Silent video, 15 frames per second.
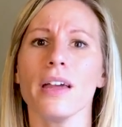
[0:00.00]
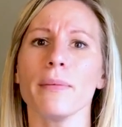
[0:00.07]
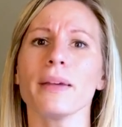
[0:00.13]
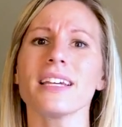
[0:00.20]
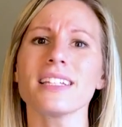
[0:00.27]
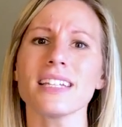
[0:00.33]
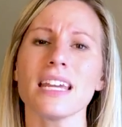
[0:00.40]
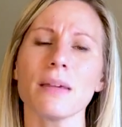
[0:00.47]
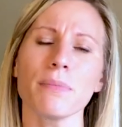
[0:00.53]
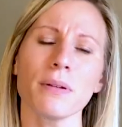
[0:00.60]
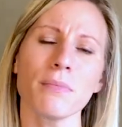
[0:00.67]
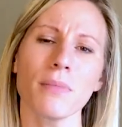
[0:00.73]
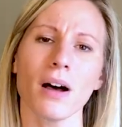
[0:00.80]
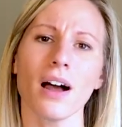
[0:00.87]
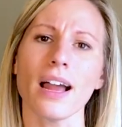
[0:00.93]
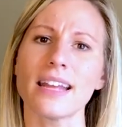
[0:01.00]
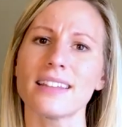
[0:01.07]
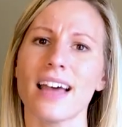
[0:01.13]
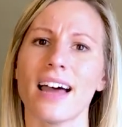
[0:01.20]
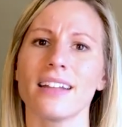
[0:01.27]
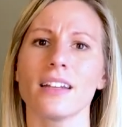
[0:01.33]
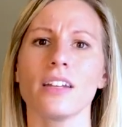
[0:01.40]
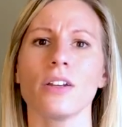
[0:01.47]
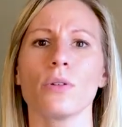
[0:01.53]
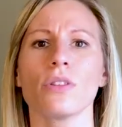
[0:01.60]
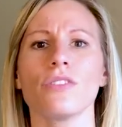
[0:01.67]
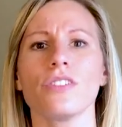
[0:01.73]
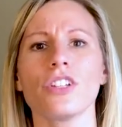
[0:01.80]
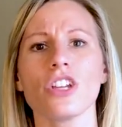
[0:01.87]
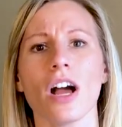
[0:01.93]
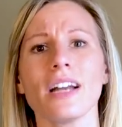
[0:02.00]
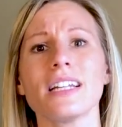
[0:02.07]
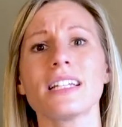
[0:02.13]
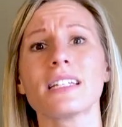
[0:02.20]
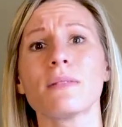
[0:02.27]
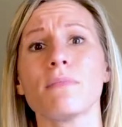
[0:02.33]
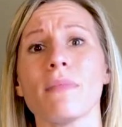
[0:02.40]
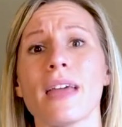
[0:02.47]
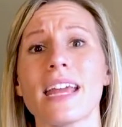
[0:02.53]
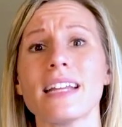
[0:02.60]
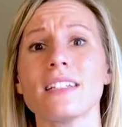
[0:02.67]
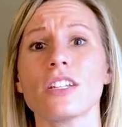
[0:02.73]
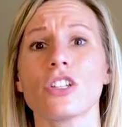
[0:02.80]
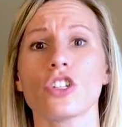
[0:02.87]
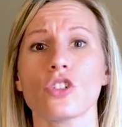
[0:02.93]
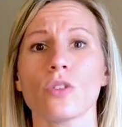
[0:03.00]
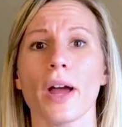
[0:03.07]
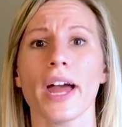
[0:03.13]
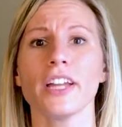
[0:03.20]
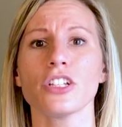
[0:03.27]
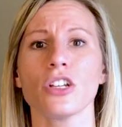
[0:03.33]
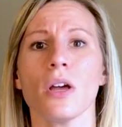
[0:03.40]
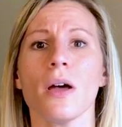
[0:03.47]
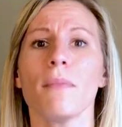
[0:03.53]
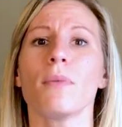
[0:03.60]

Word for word: Because keep in mind that, you know, the vagina is made to stretch,